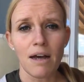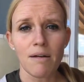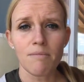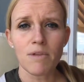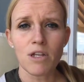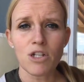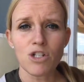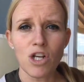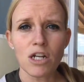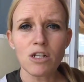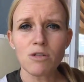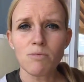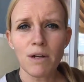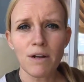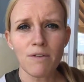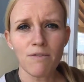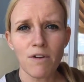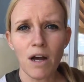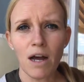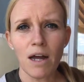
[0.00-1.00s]
The judgment
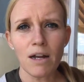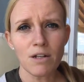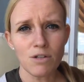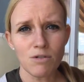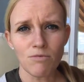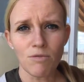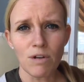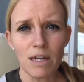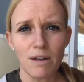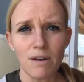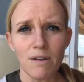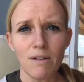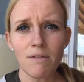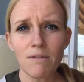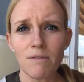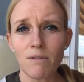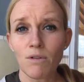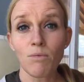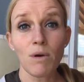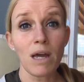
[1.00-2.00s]
of God is real.
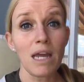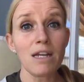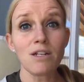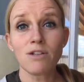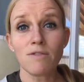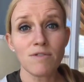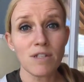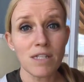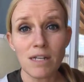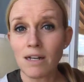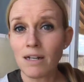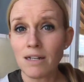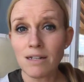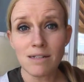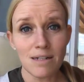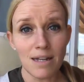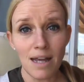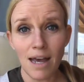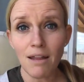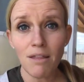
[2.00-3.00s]
The wage of sin is
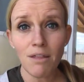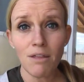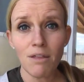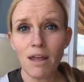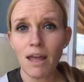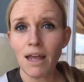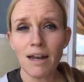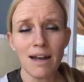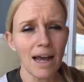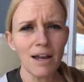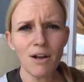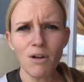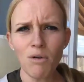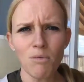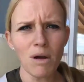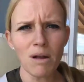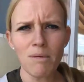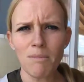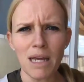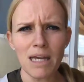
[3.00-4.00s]
death. And I don't
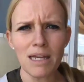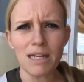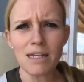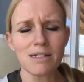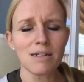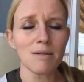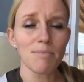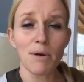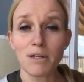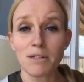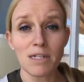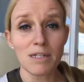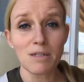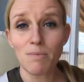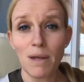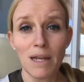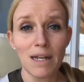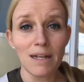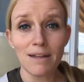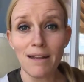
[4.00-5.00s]
want my kids to
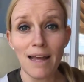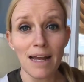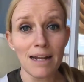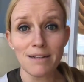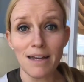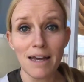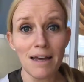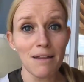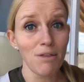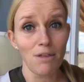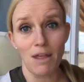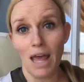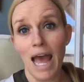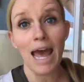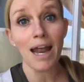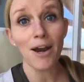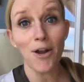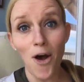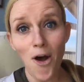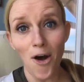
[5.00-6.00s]
participate in that death at
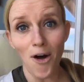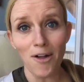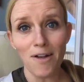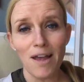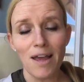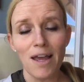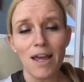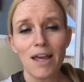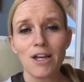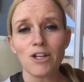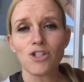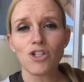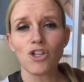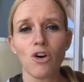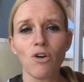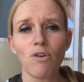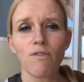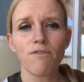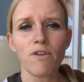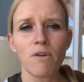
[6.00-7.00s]
all.
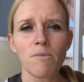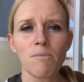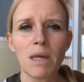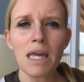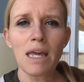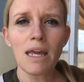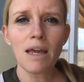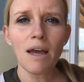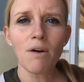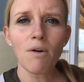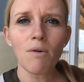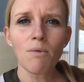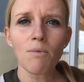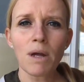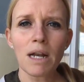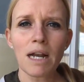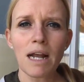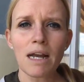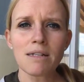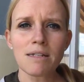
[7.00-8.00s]
So for me, when
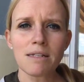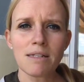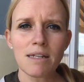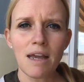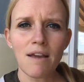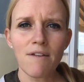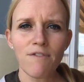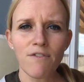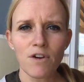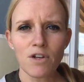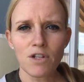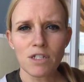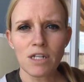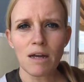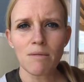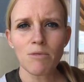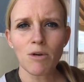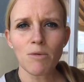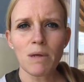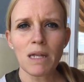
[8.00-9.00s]
I say first time
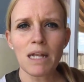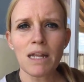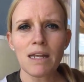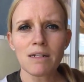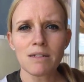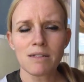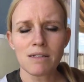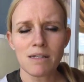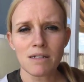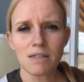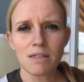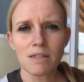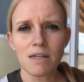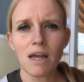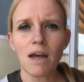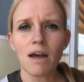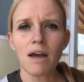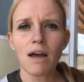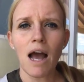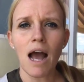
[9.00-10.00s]
obedience, it's
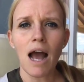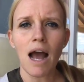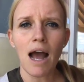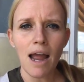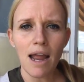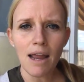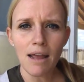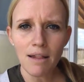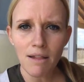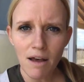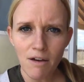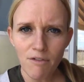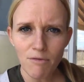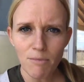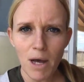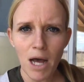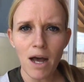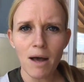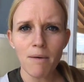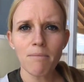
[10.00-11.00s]
I love
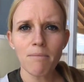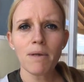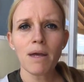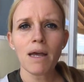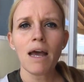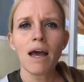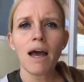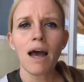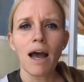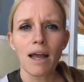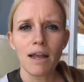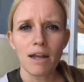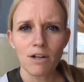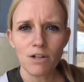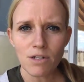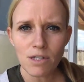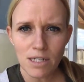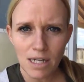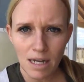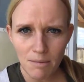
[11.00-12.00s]
mom. I
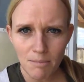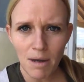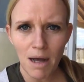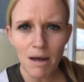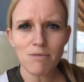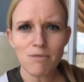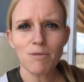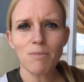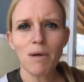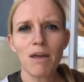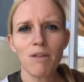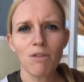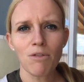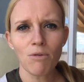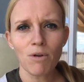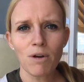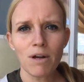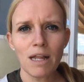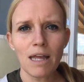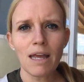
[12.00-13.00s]
understand mom's my
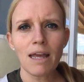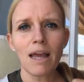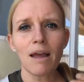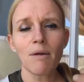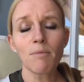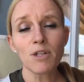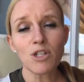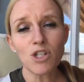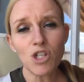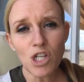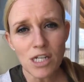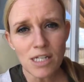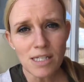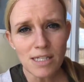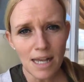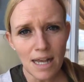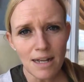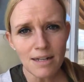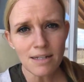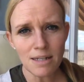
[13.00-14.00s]
authority. And when she
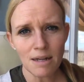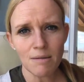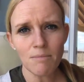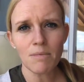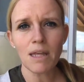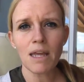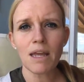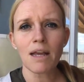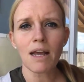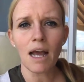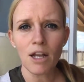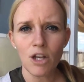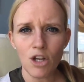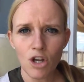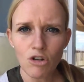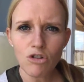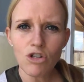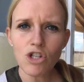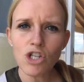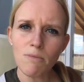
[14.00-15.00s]
says something, I know
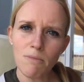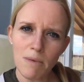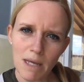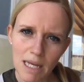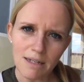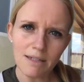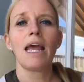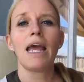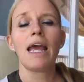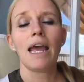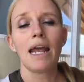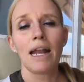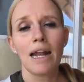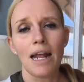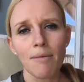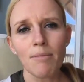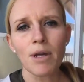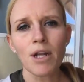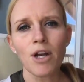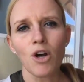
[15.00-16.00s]
she means it and
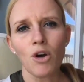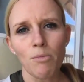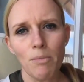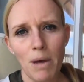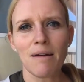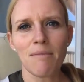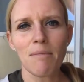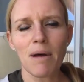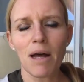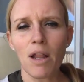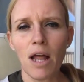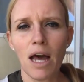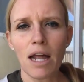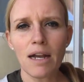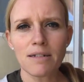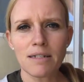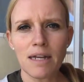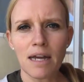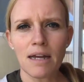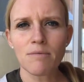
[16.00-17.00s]
I'm going to obey. A lot of
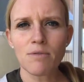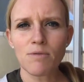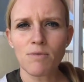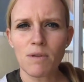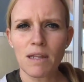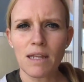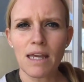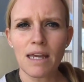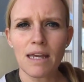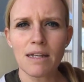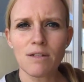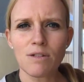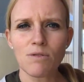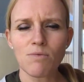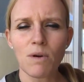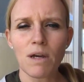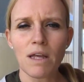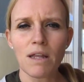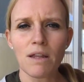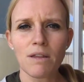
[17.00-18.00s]
times with kids,
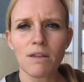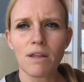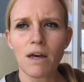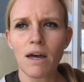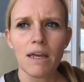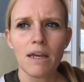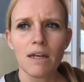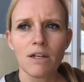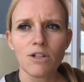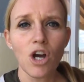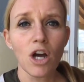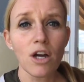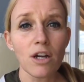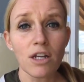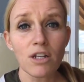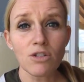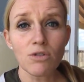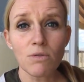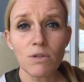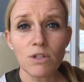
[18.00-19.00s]
with talking
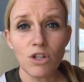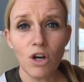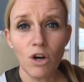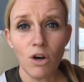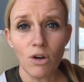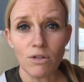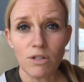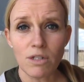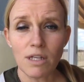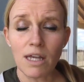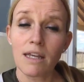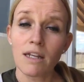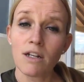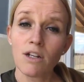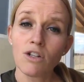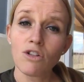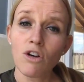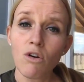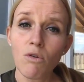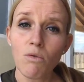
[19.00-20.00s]
to adults, like an
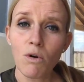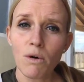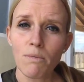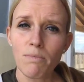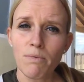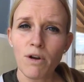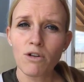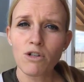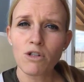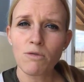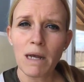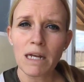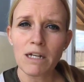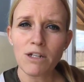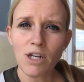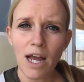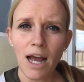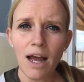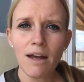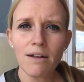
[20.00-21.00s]
adult will approach my
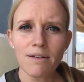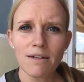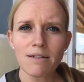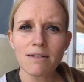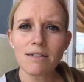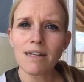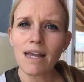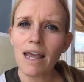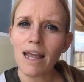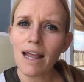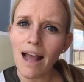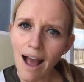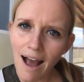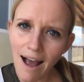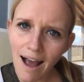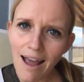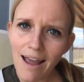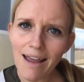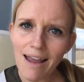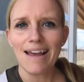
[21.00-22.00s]
child and say,
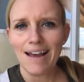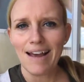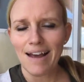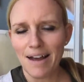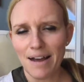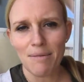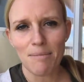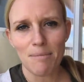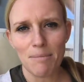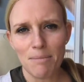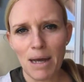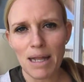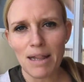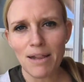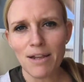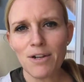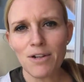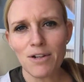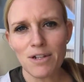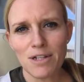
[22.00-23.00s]
hi, my
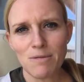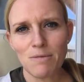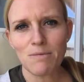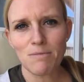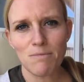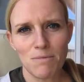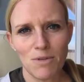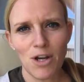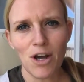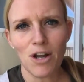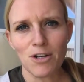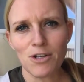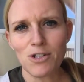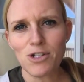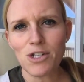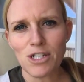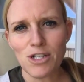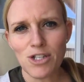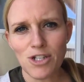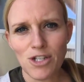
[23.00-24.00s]
littlest daughter,
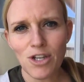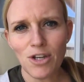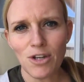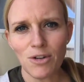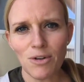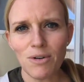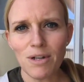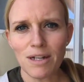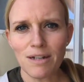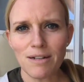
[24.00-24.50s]
she's 2. And,